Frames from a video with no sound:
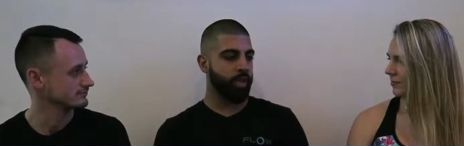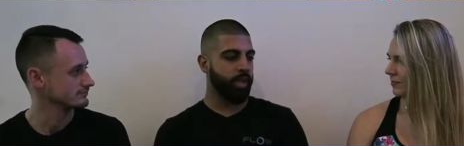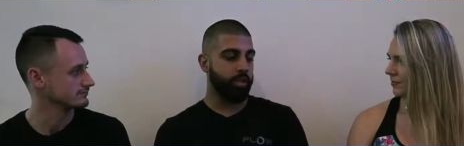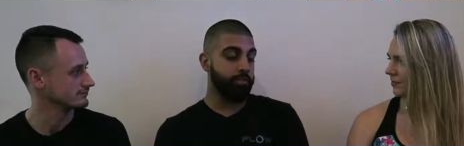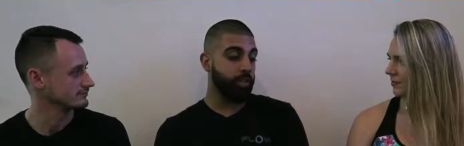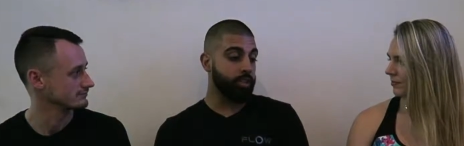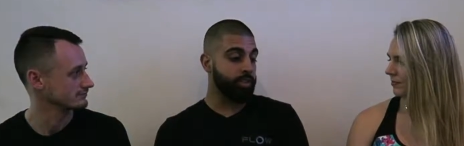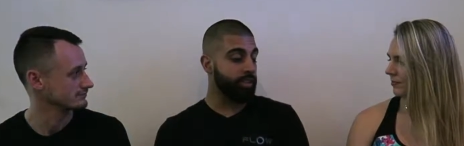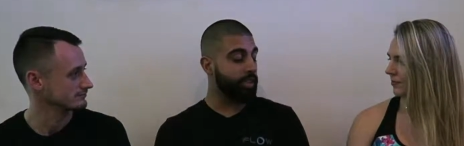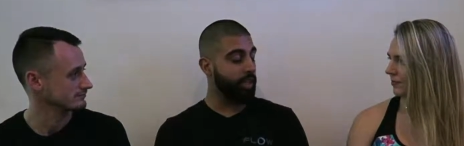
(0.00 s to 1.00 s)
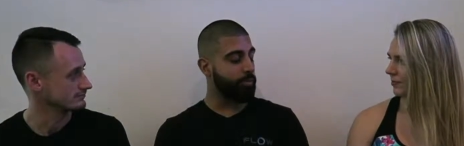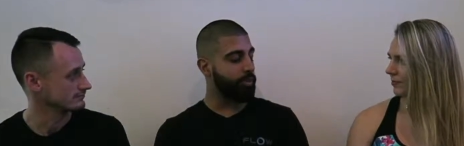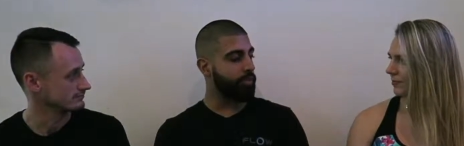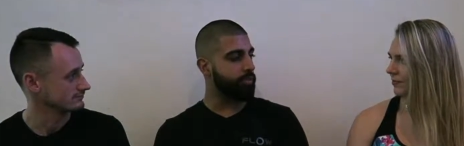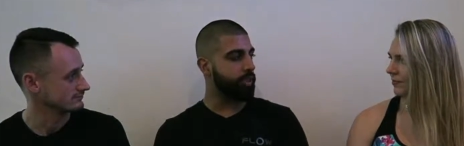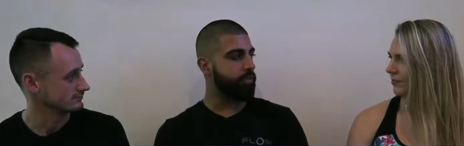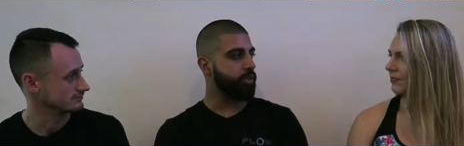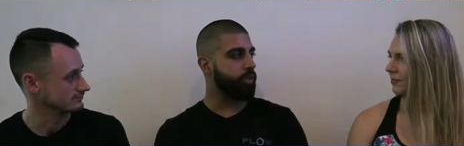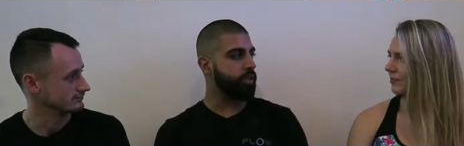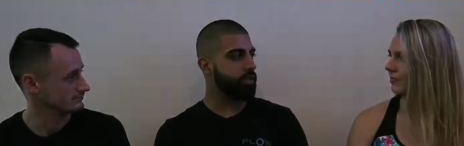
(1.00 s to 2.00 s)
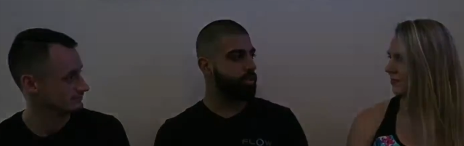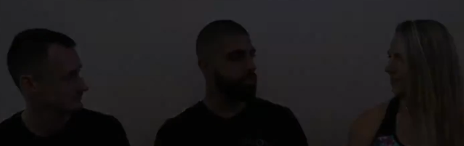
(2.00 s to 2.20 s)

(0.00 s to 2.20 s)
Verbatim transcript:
Speaker 1: uh, floating can be for everyone.